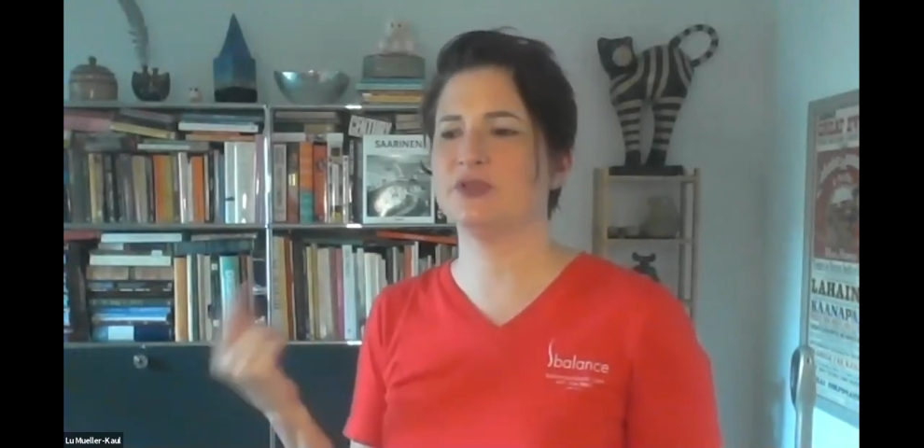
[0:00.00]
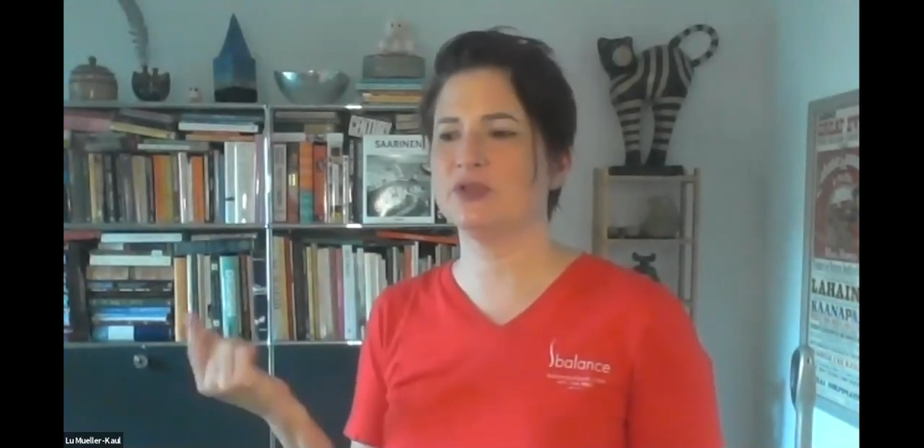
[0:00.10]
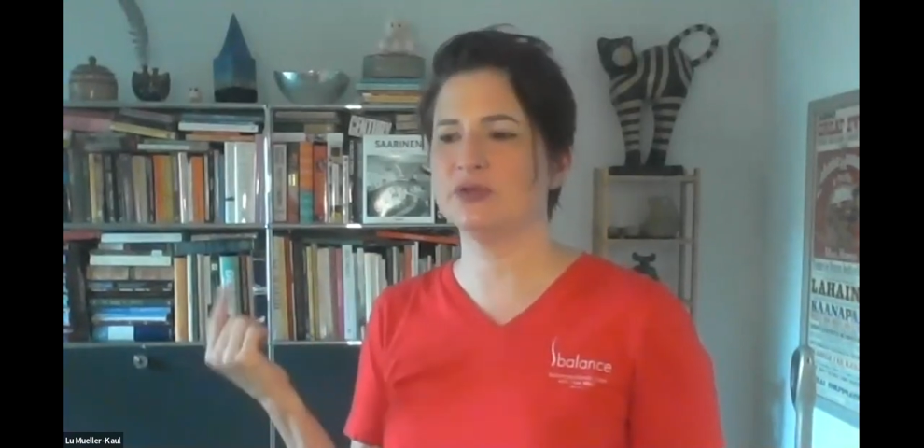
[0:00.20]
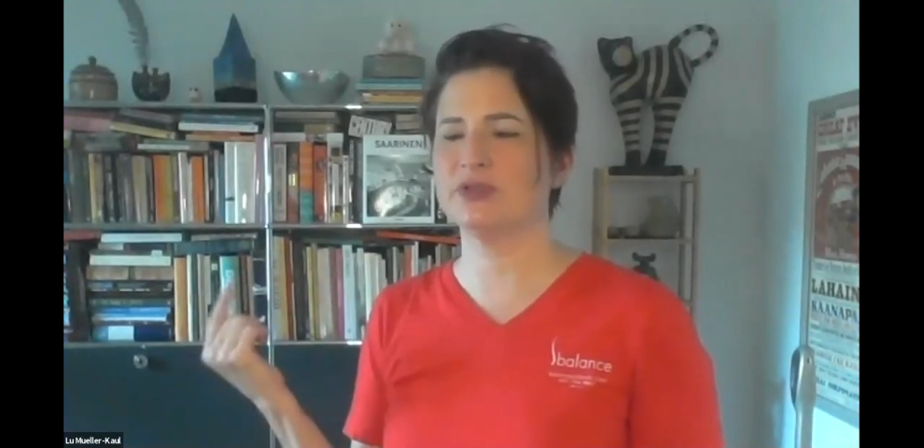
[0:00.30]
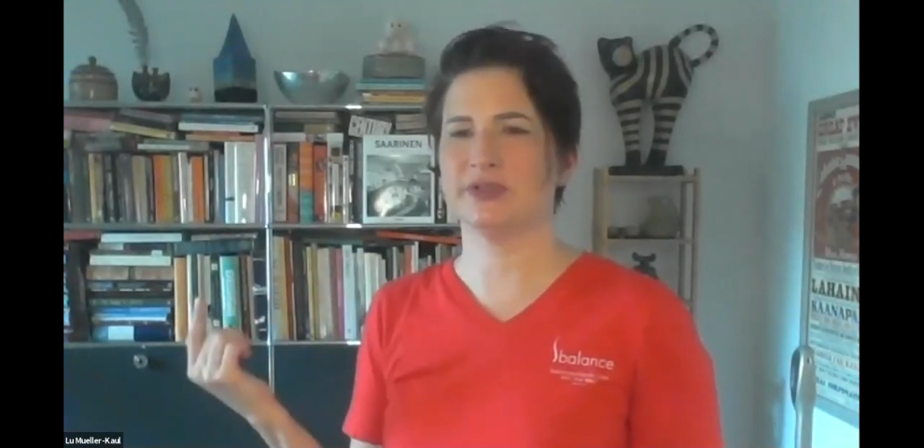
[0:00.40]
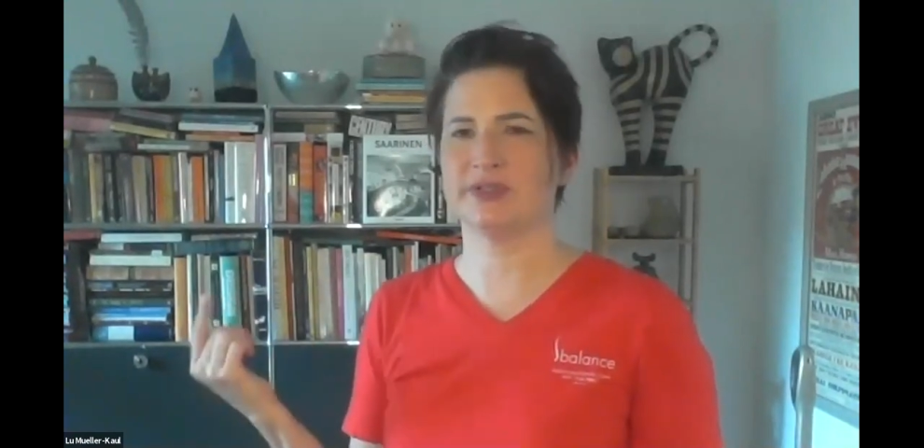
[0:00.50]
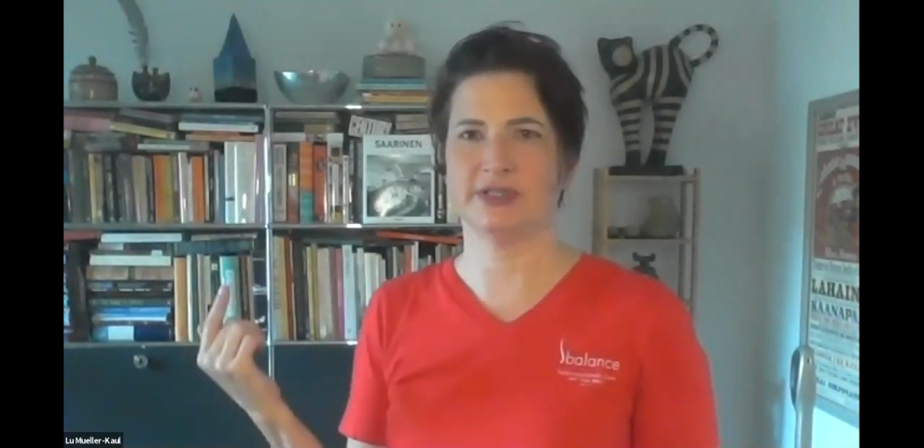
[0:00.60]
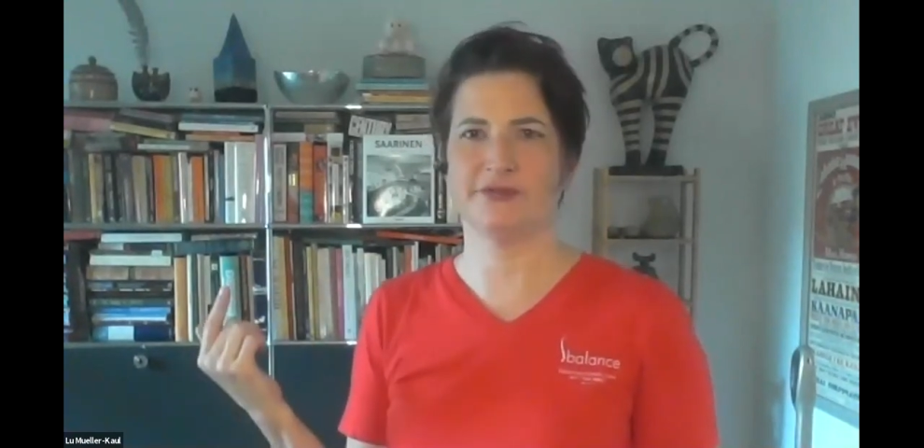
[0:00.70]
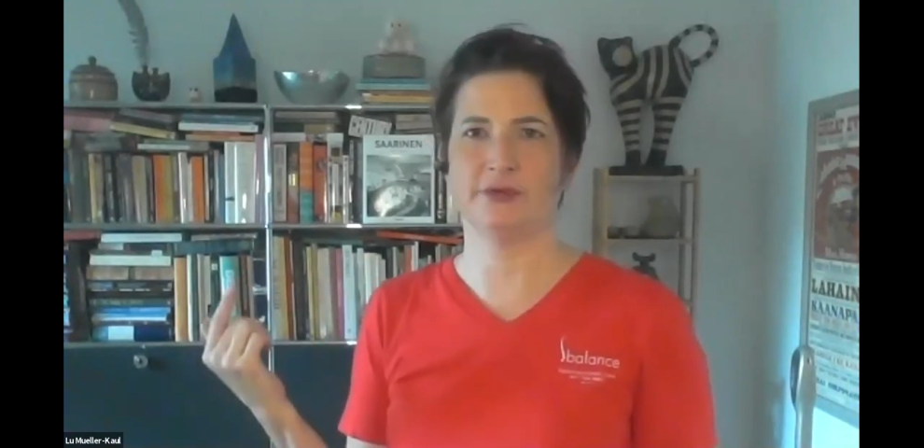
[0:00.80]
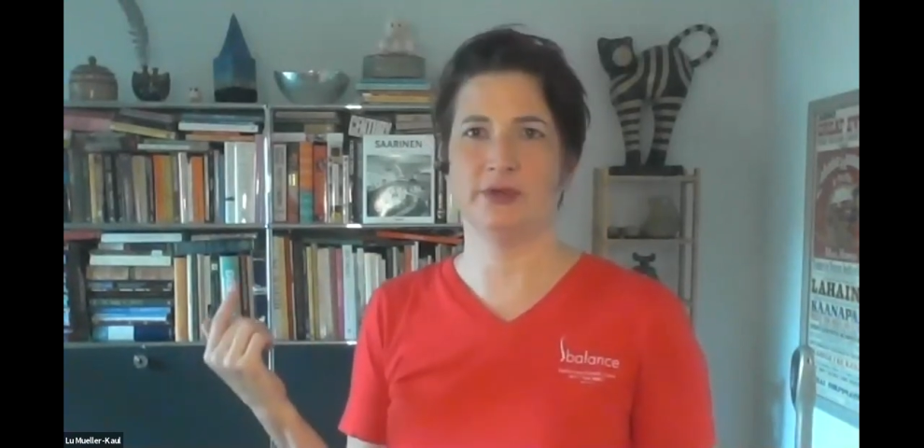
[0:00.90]
so
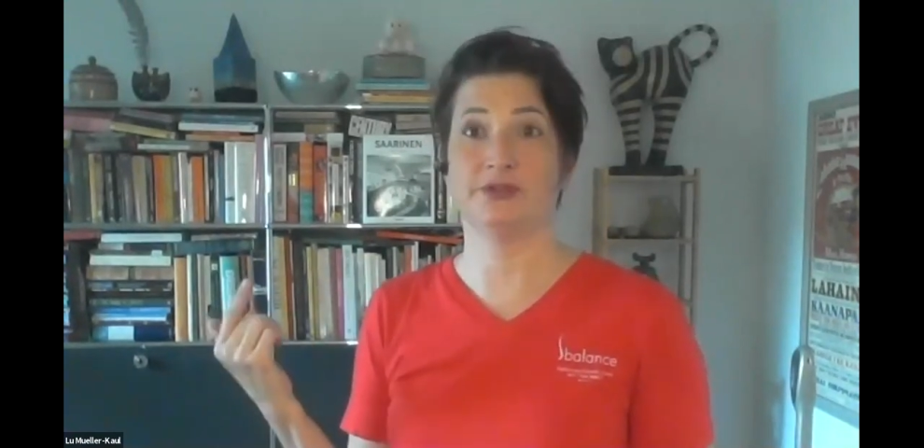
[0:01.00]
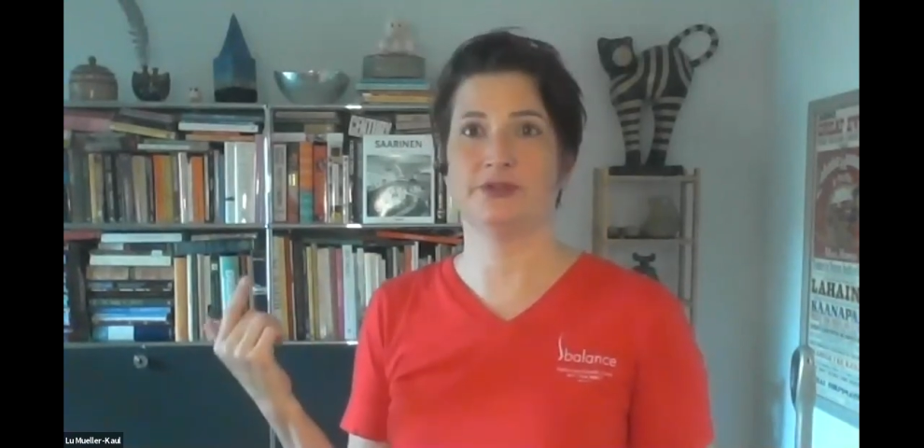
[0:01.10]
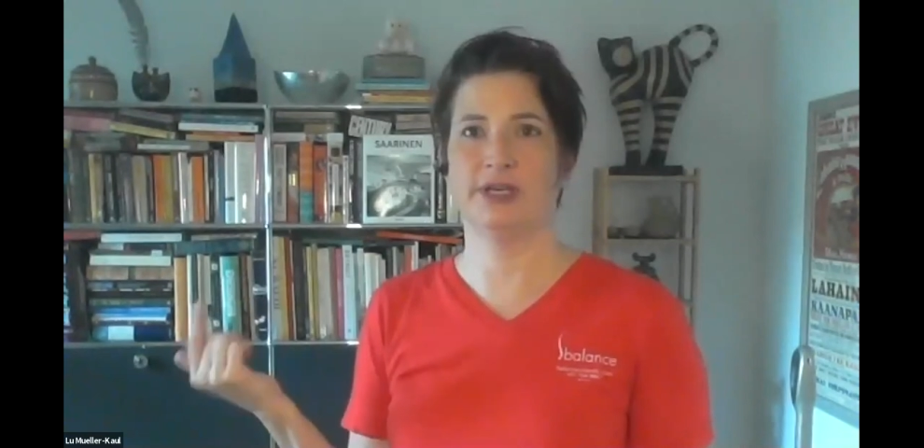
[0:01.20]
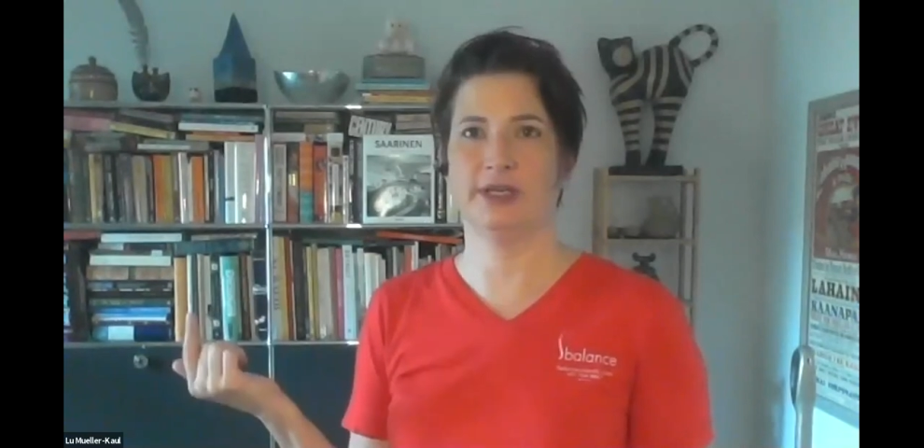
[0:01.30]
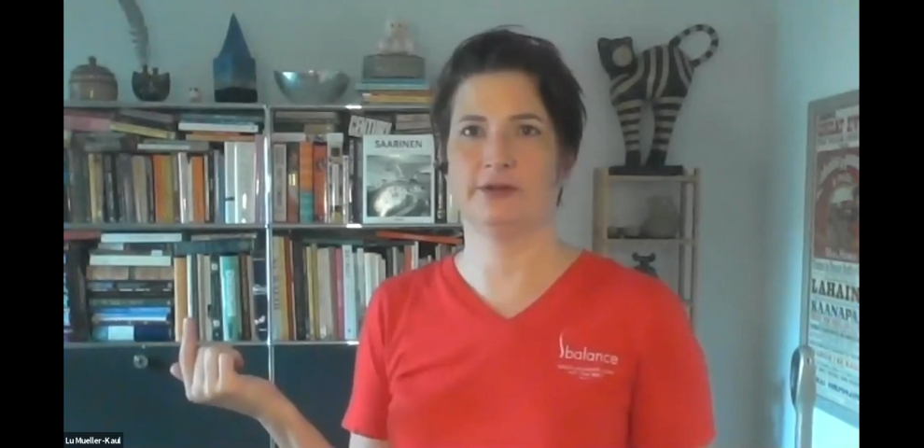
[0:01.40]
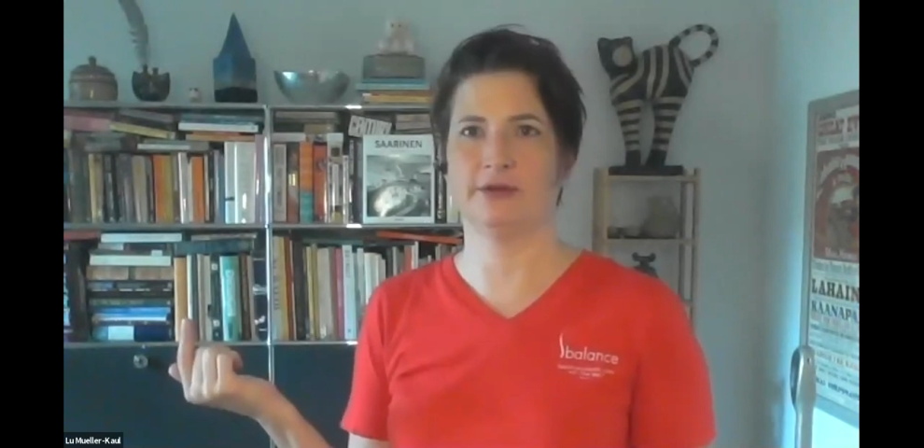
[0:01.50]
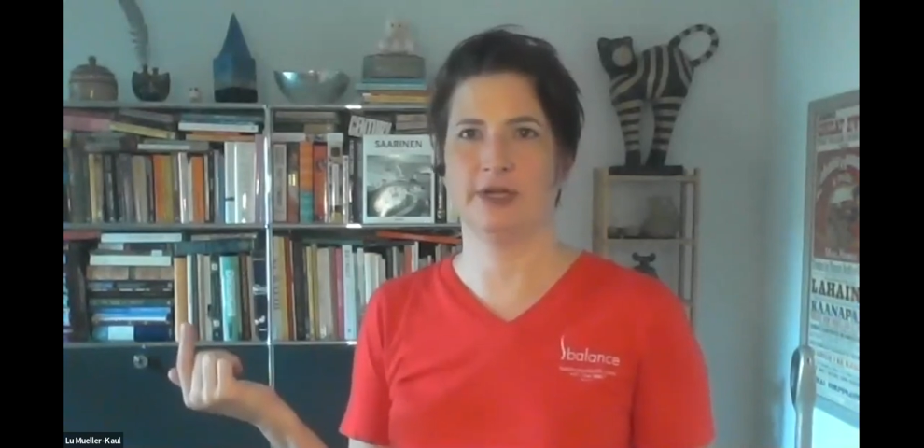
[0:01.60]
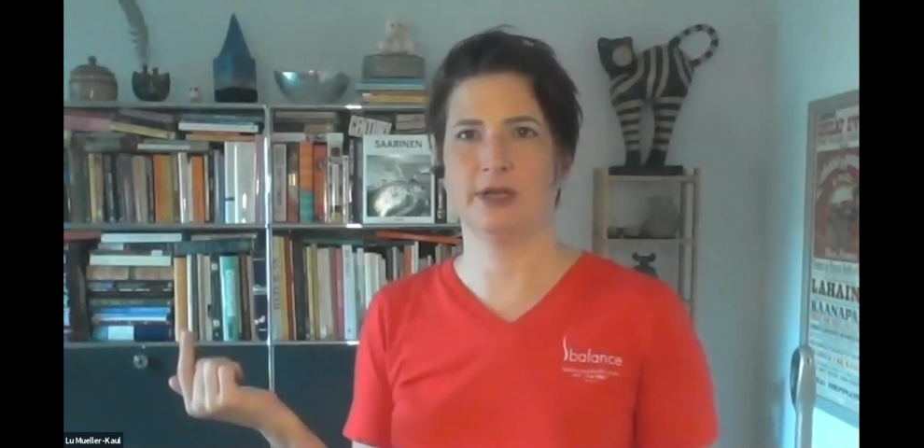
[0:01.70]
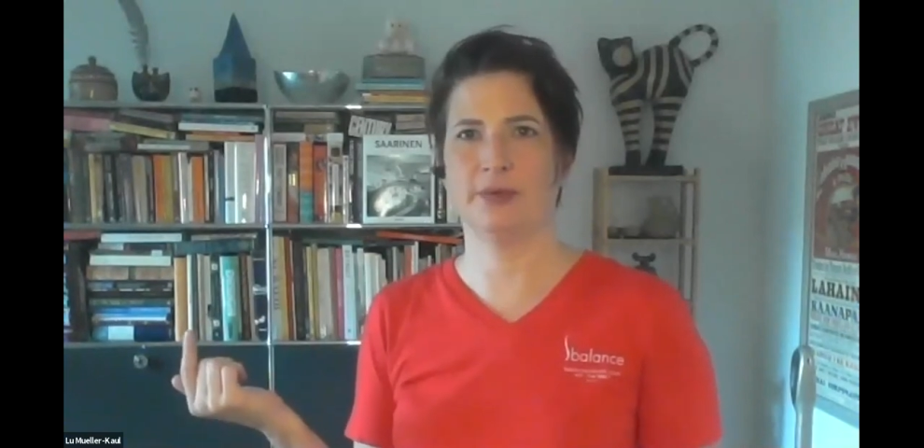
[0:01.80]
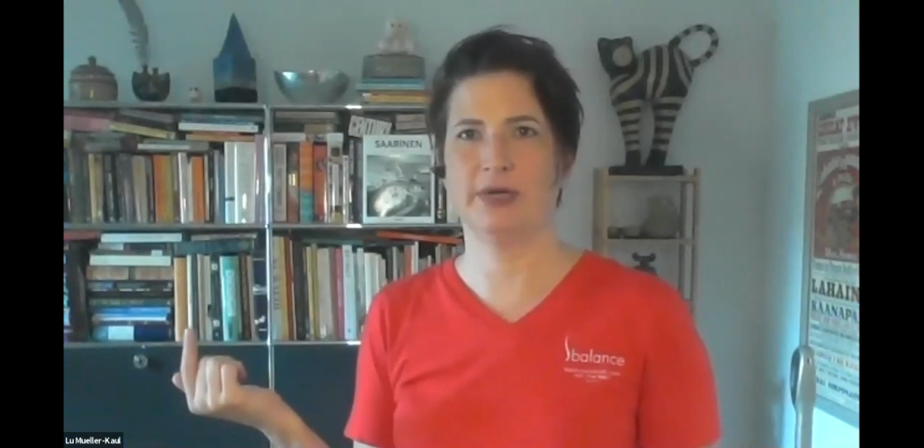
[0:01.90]
successful in treating
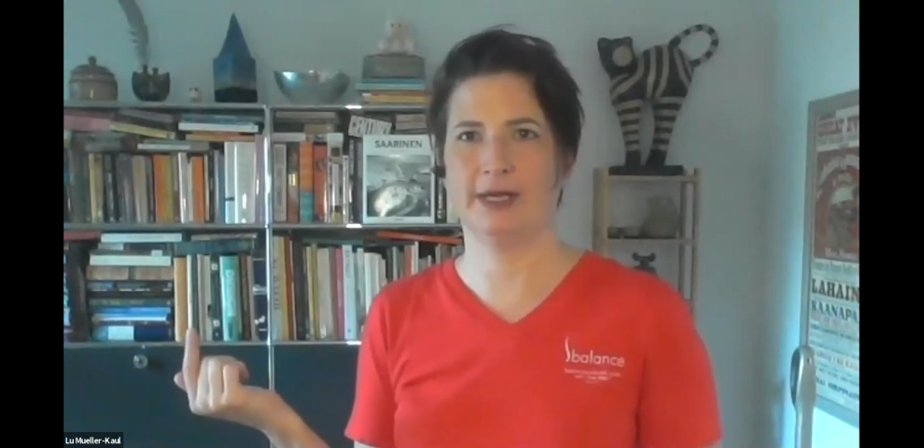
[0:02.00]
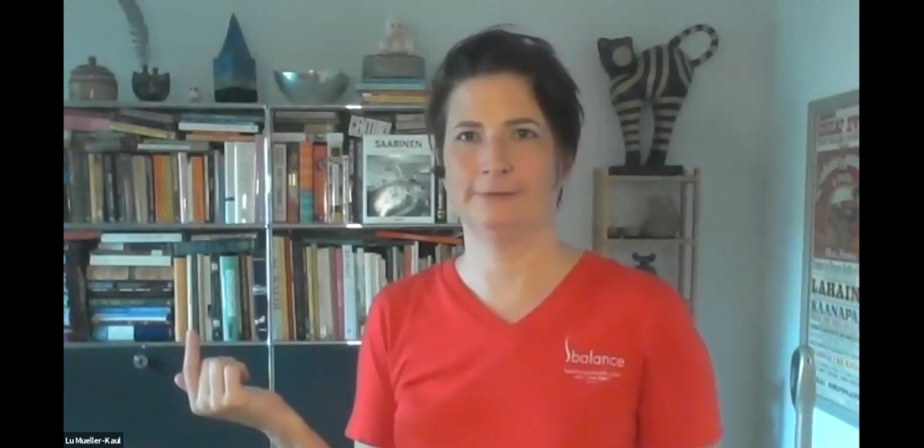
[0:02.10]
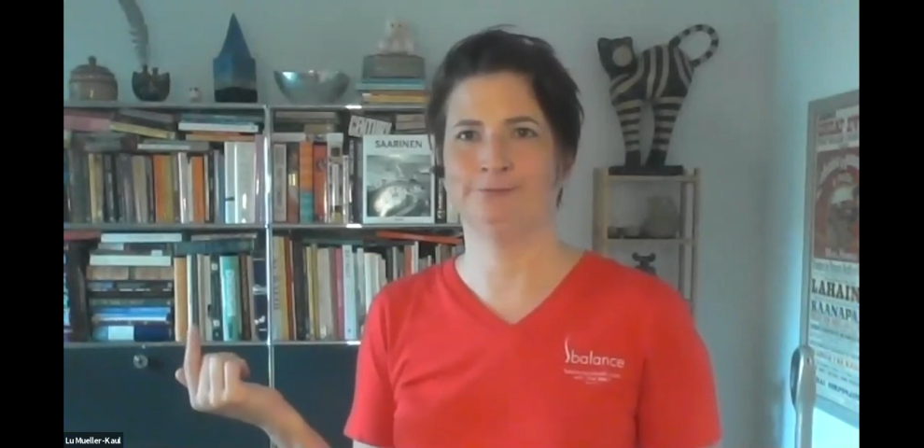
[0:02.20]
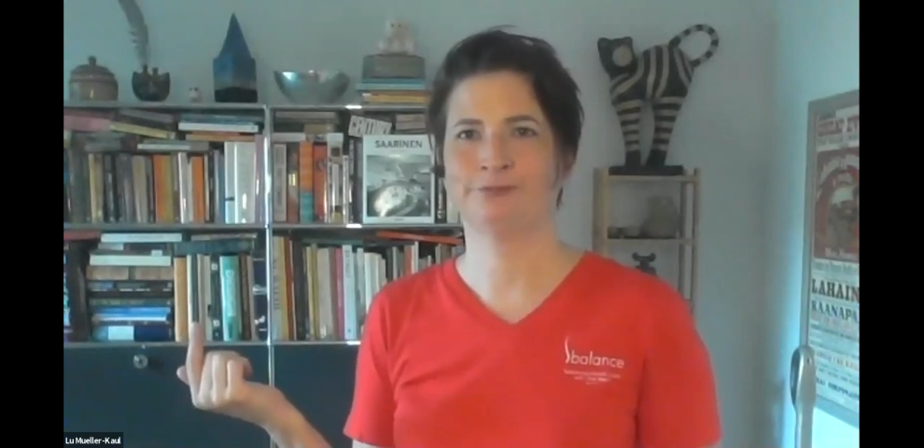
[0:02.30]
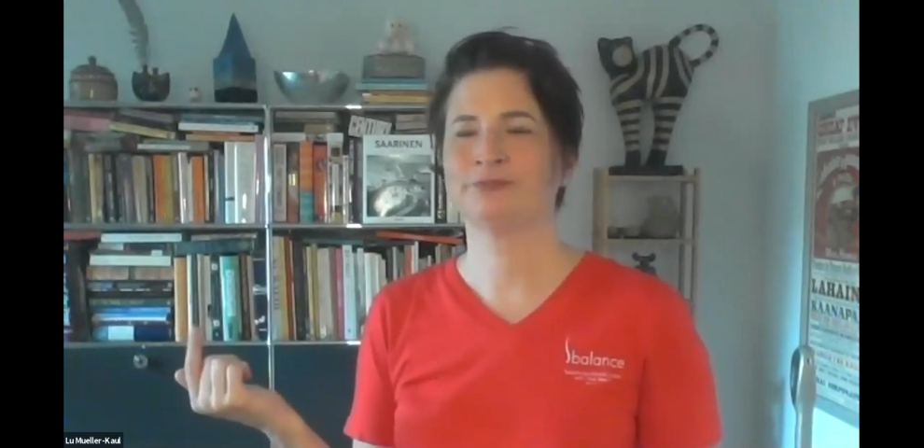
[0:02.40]
chronic pain,